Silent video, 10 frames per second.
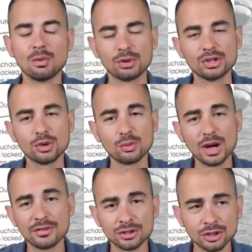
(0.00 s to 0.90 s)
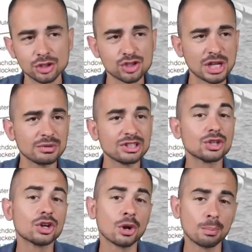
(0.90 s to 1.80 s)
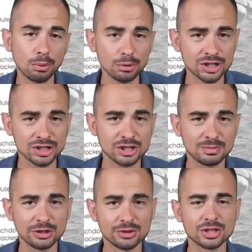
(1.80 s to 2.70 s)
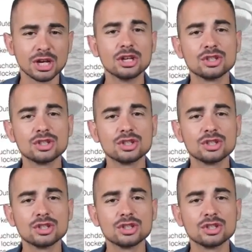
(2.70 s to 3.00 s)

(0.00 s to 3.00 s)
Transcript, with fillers: When you arrive on touchdown, it's a couple centimeters.